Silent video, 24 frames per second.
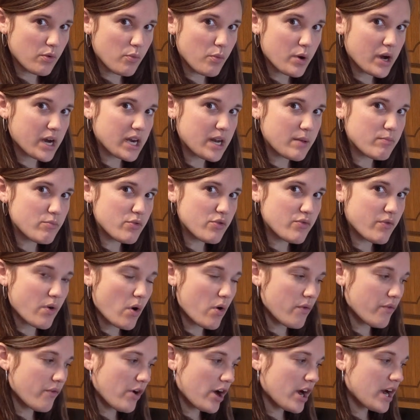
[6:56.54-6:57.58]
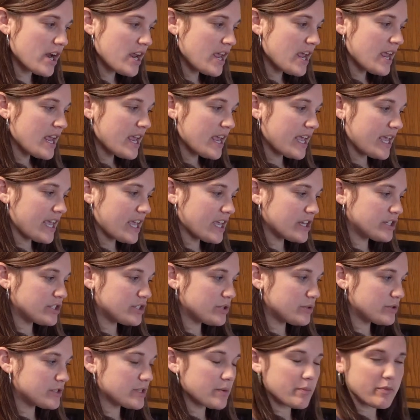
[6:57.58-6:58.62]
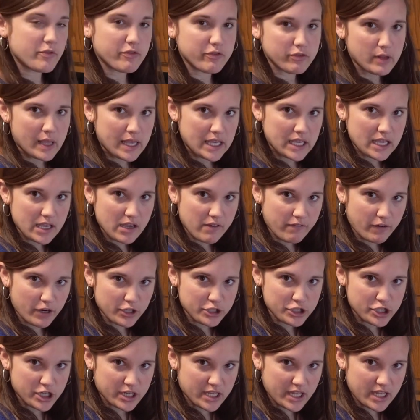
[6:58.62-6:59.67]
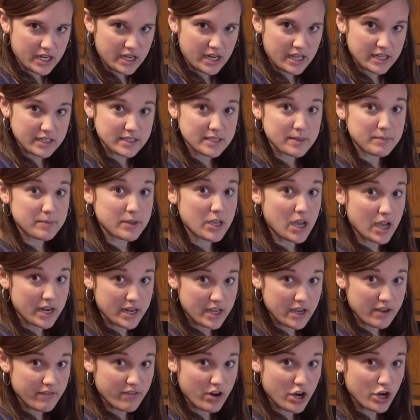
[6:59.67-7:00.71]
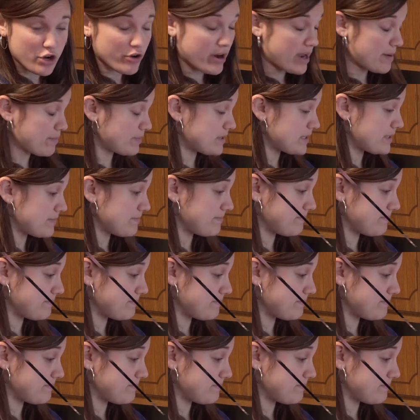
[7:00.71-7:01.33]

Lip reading: we're going to move over and do some flaking of our chicken and some cutting of our grapes.